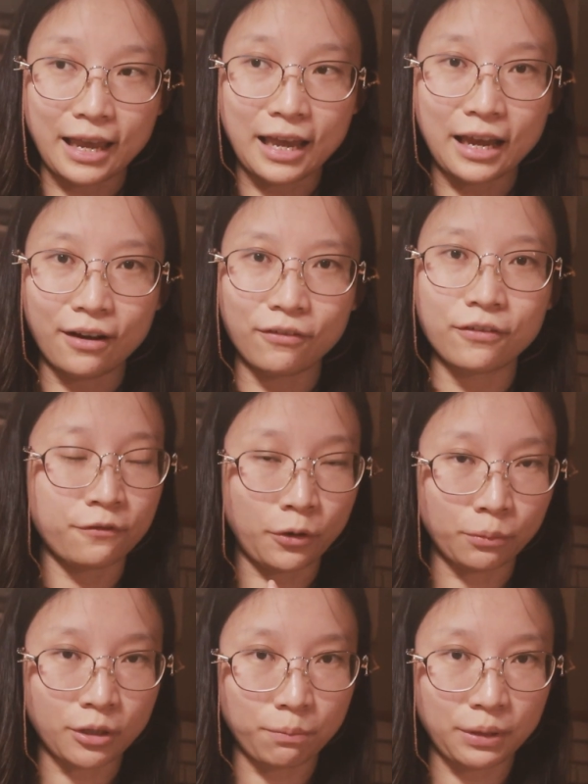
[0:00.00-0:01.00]
have
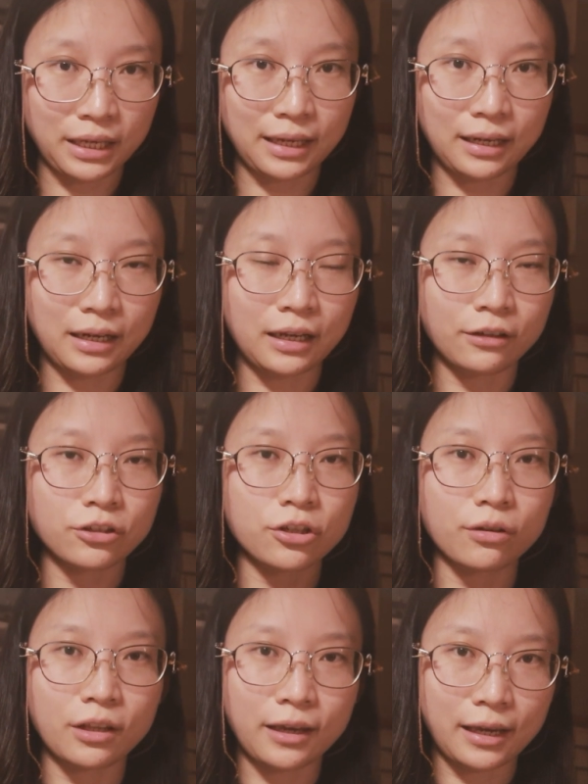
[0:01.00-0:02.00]
from the beginning
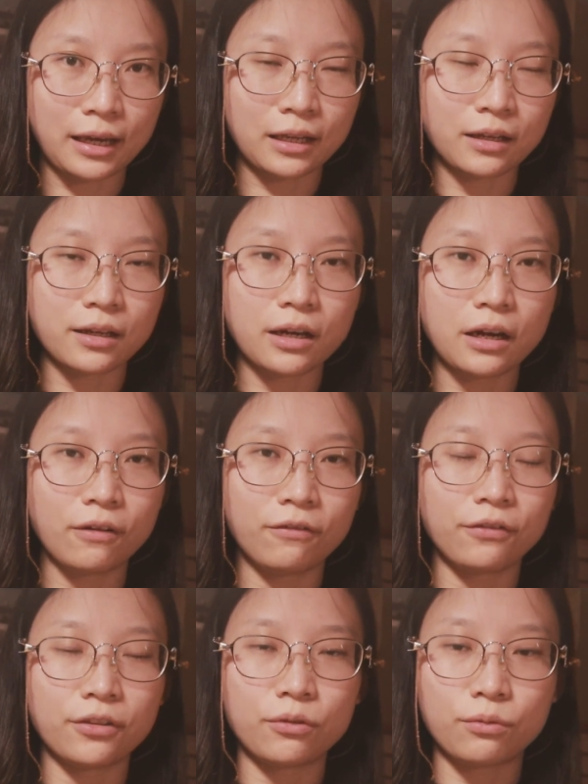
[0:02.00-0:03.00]
to the end
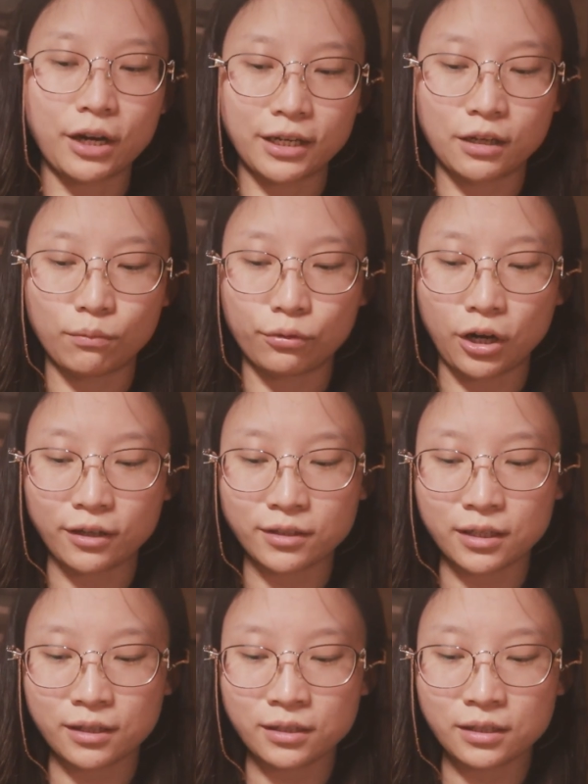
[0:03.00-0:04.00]
of the writing
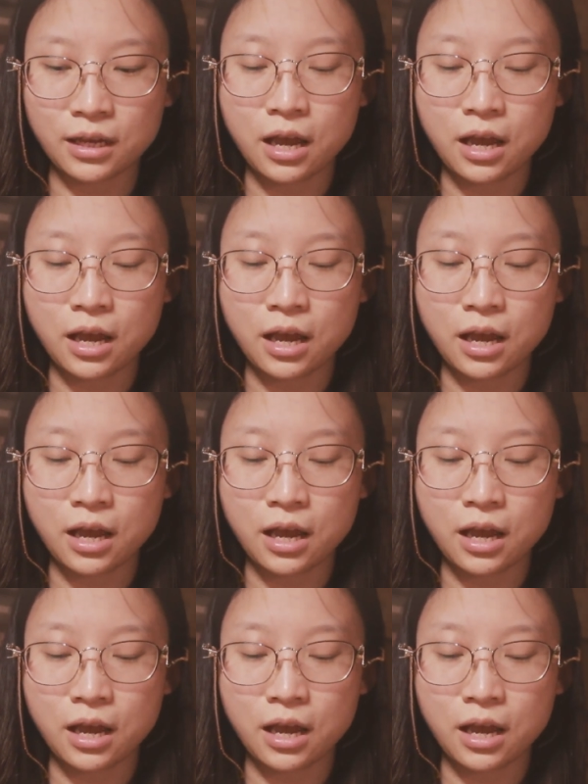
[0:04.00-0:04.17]
process.